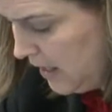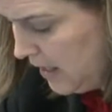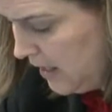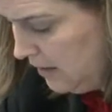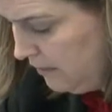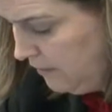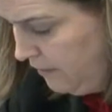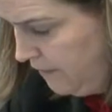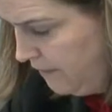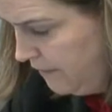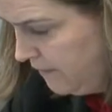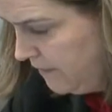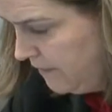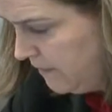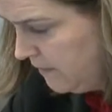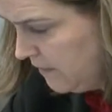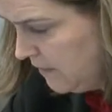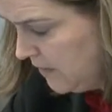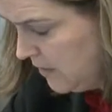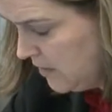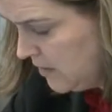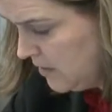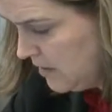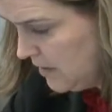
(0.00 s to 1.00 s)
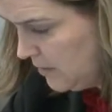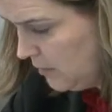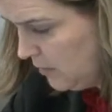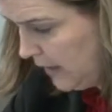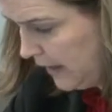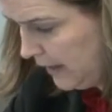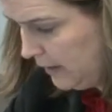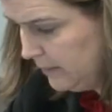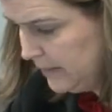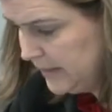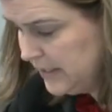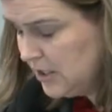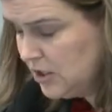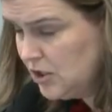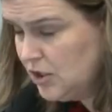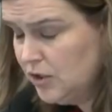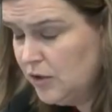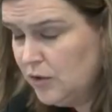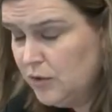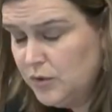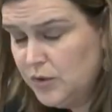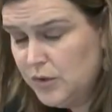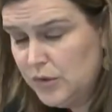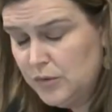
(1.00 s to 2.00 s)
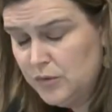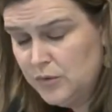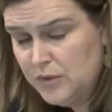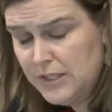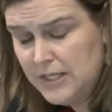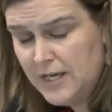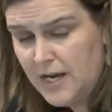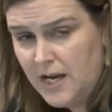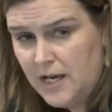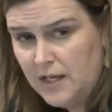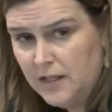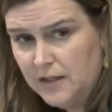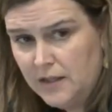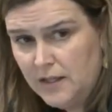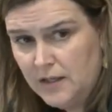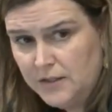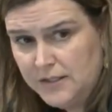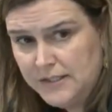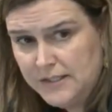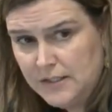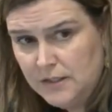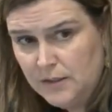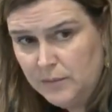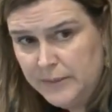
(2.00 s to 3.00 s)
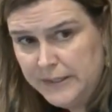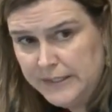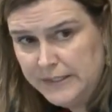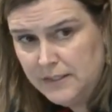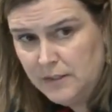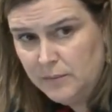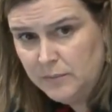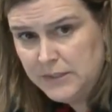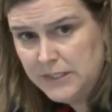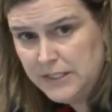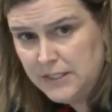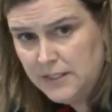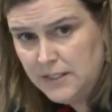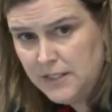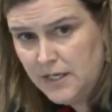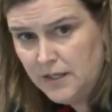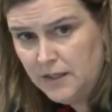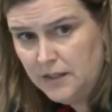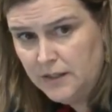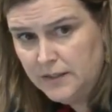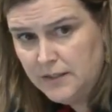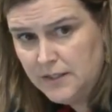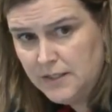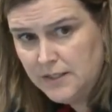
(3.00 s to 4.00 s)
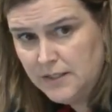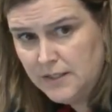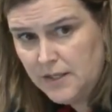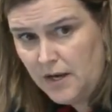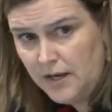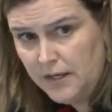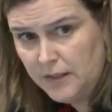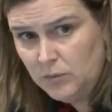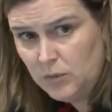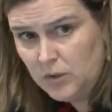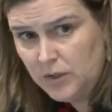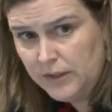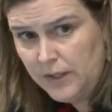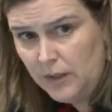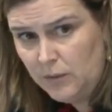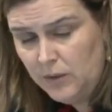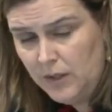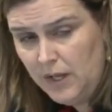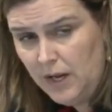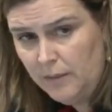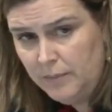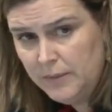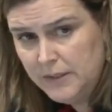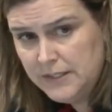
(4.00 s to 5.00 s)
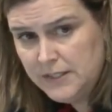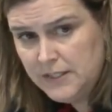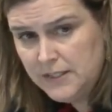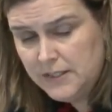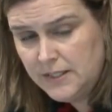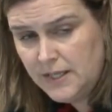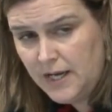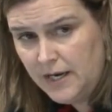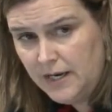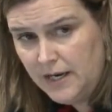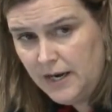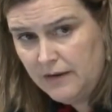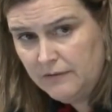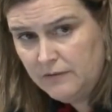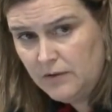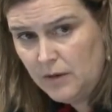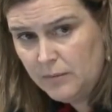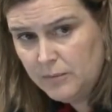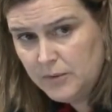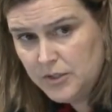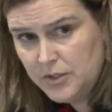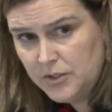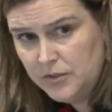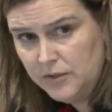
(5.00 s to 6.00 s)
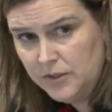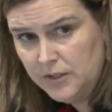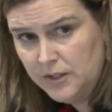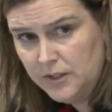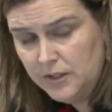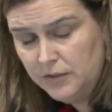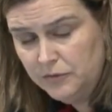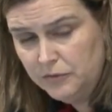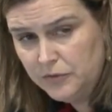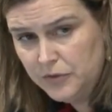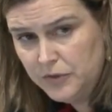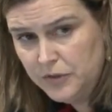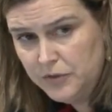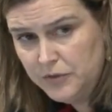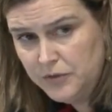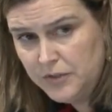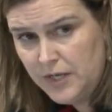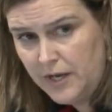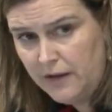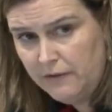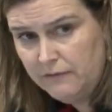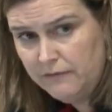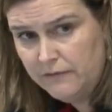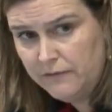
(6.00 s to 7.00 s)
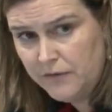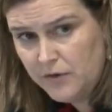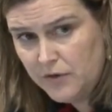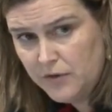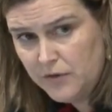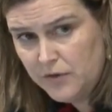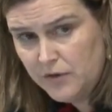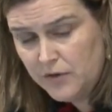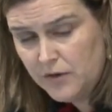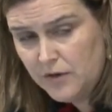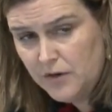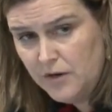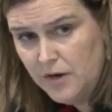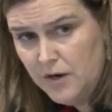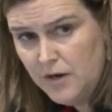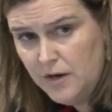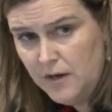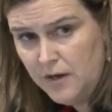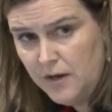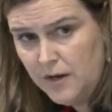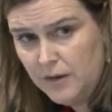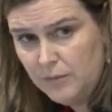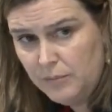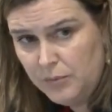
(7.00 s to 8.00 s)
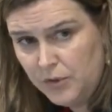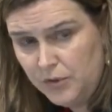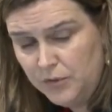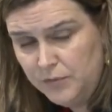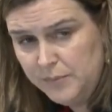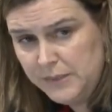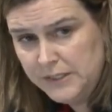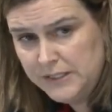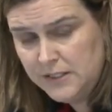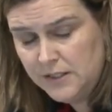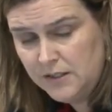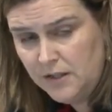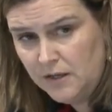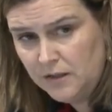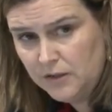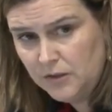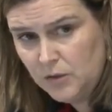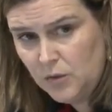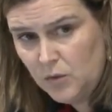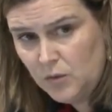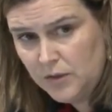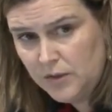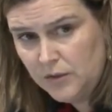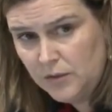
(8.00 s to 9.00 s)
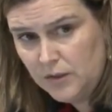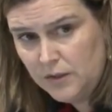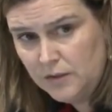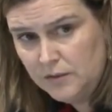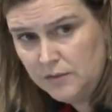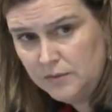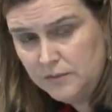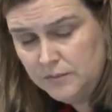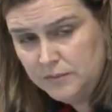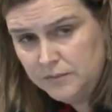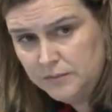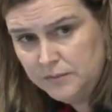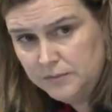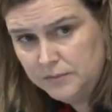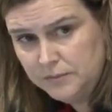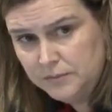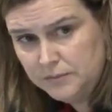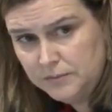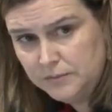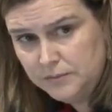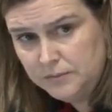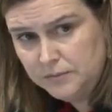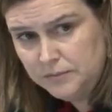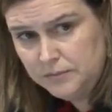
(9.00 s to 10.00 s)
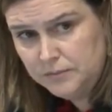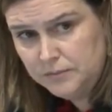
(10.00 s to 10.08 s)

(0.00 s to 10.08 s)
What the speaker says: if the recommendation goes through today, there'll still be some detailed design work that will happen. Does that have opportunity for you to have further improvements along the corridor? Yes,